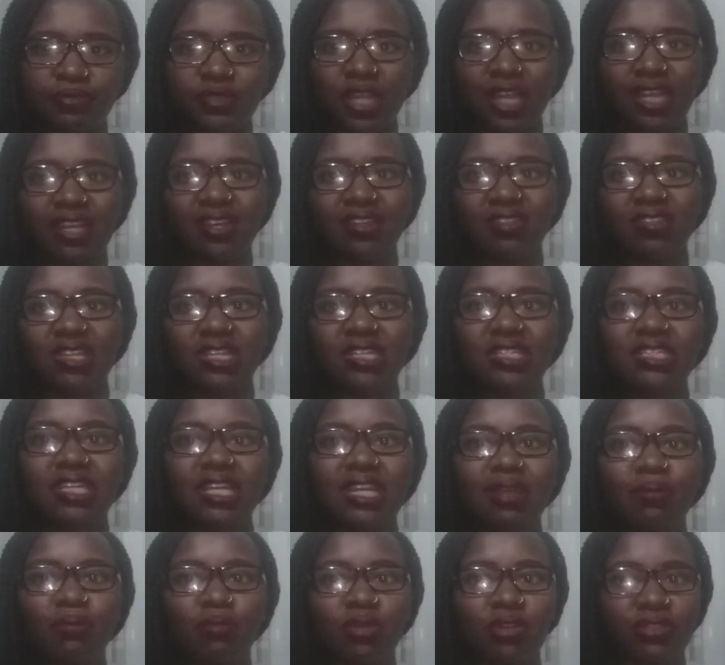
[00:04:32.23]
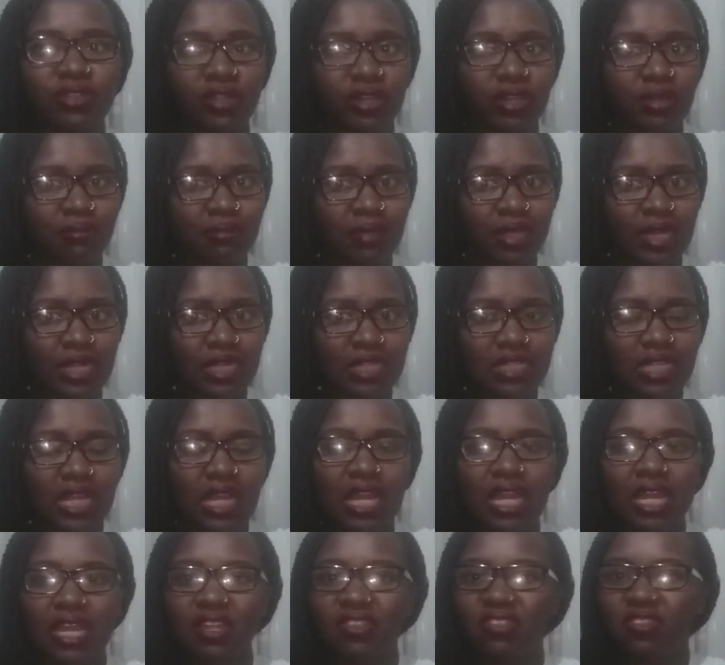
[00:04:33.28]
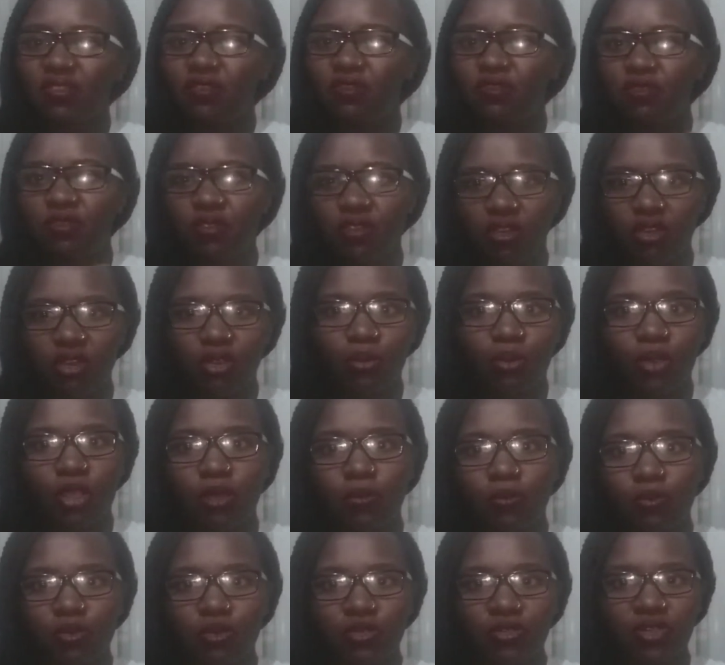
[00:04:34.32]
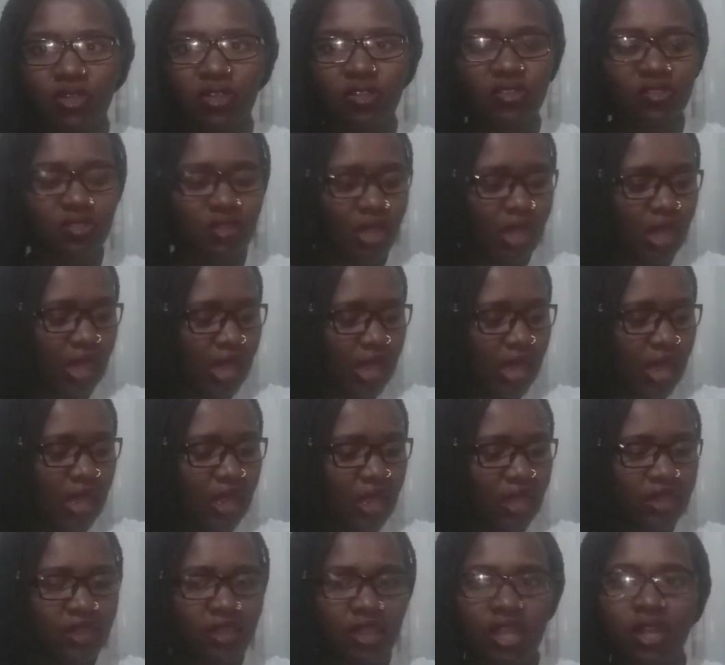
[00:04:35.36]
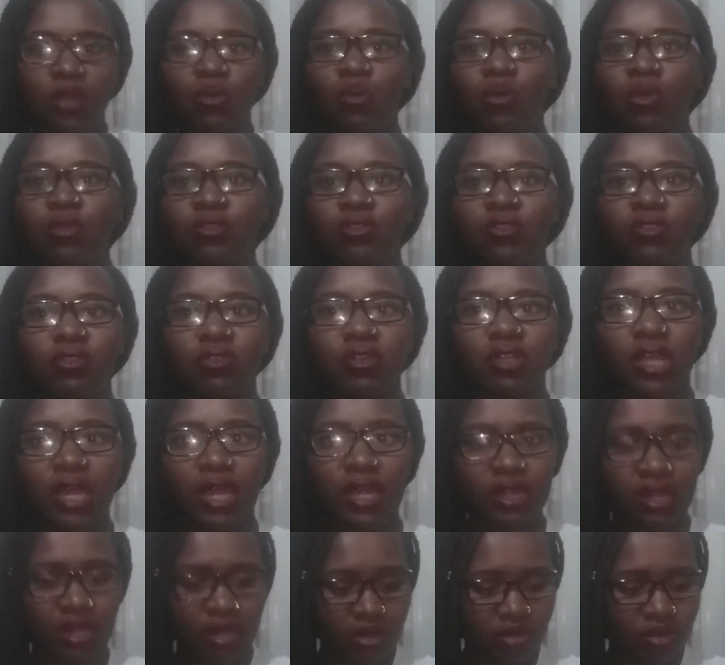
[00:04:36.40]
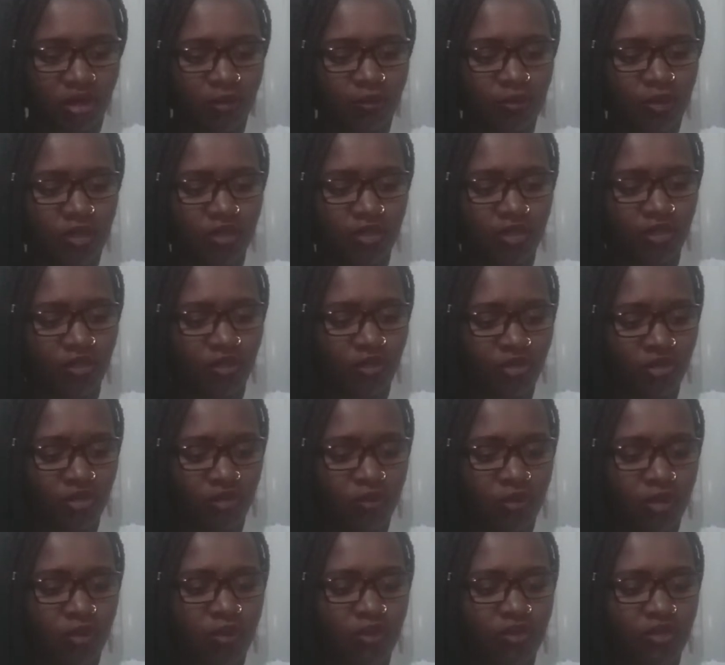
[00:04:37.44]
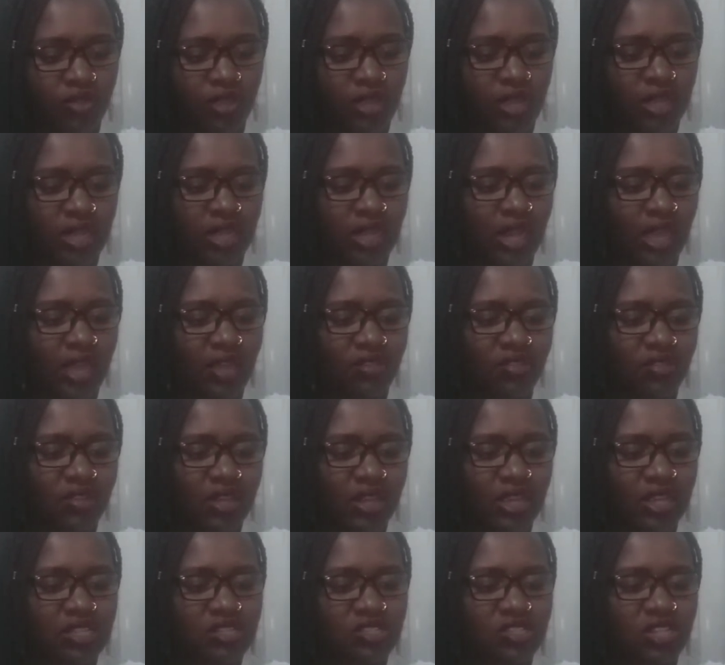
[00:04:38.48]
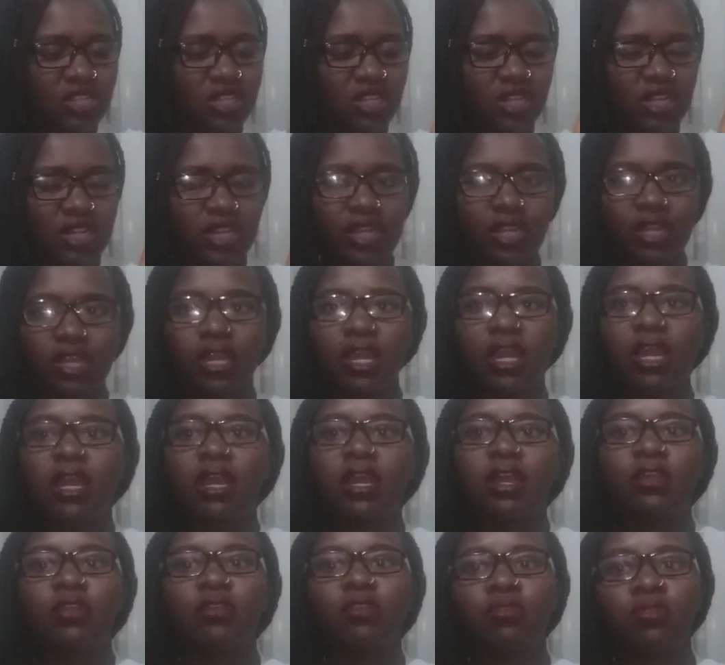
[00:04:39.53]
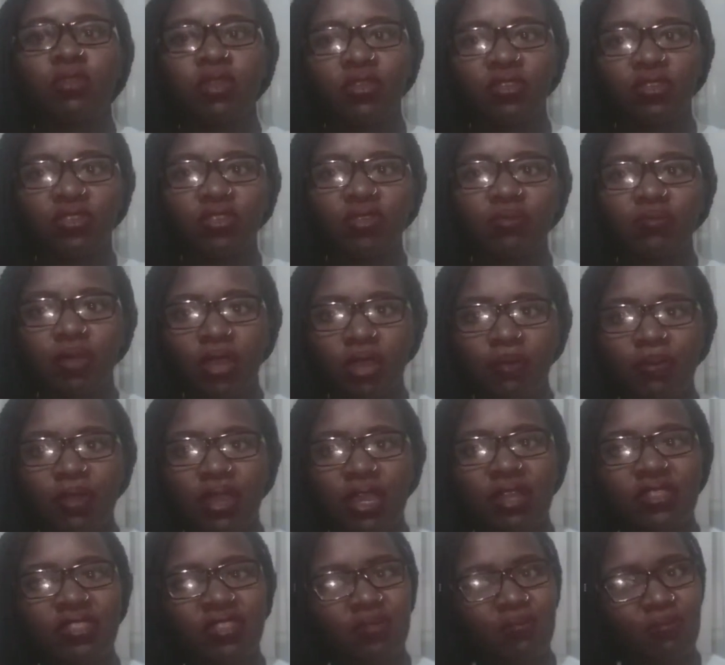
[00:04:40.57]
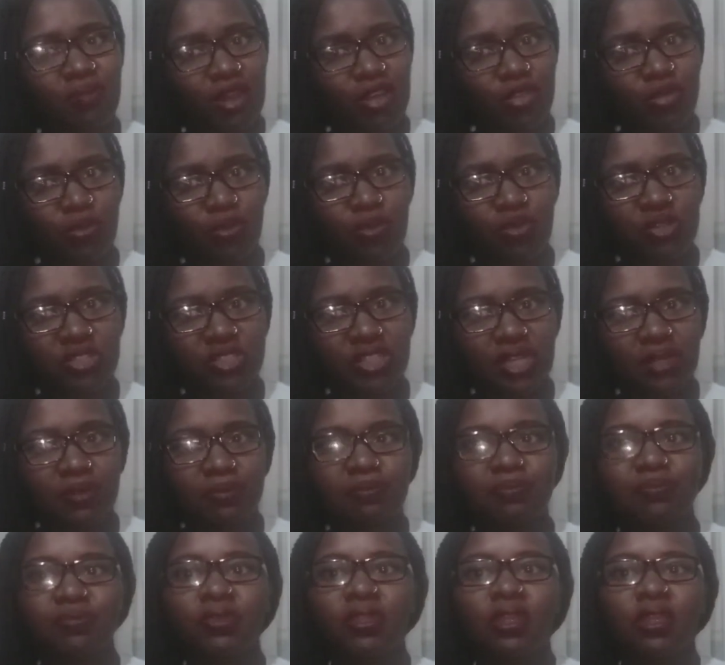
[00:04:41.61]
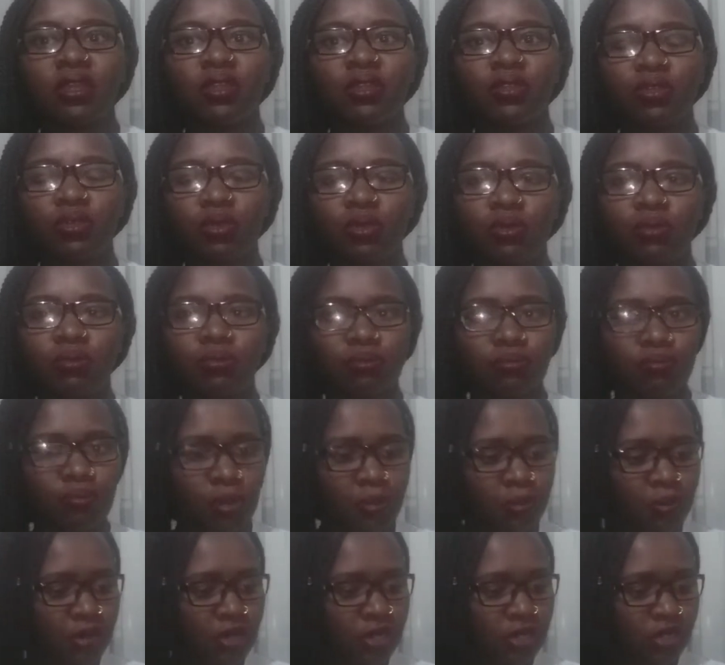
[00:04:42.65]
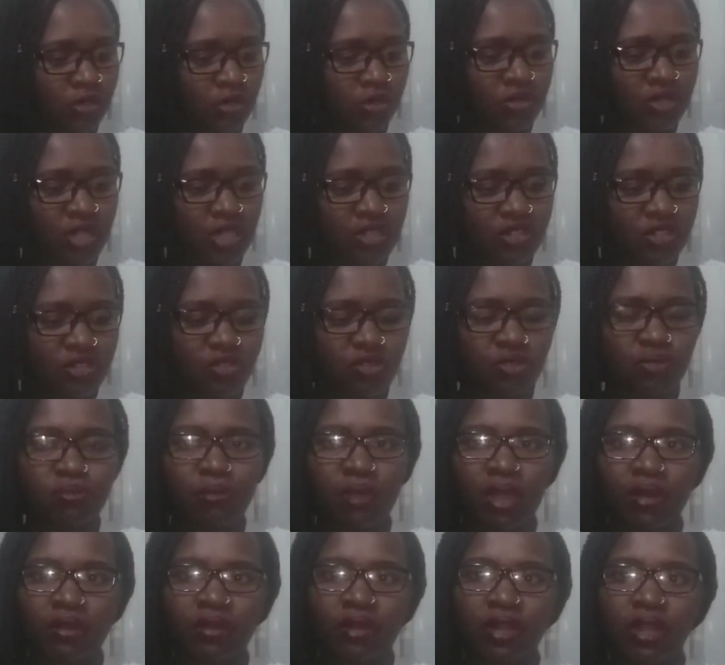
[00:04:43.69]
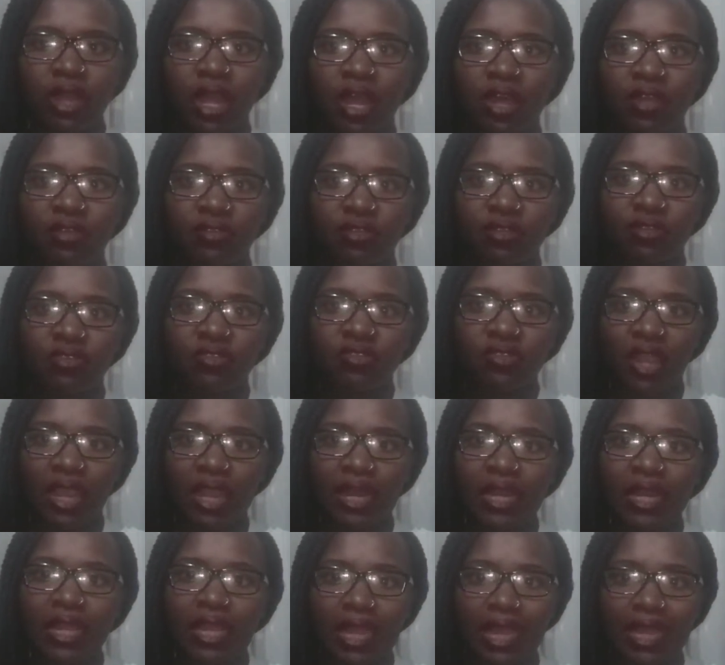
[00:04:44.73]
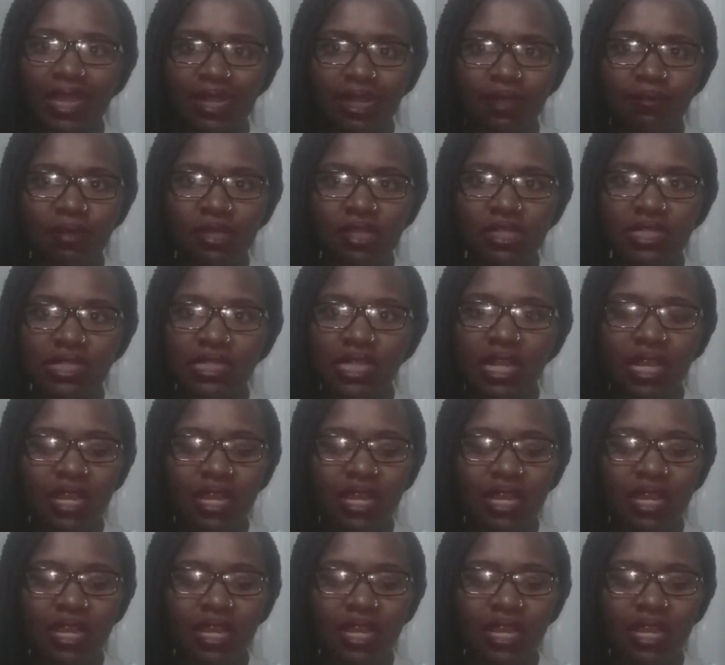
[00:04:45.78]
It doesn't take more than a minute. It's a very quick process. And then once you're done rubbing this on the baby's skin nicely and gently, you rinse the baby in the bath water. So people know that turmeric has a staining element.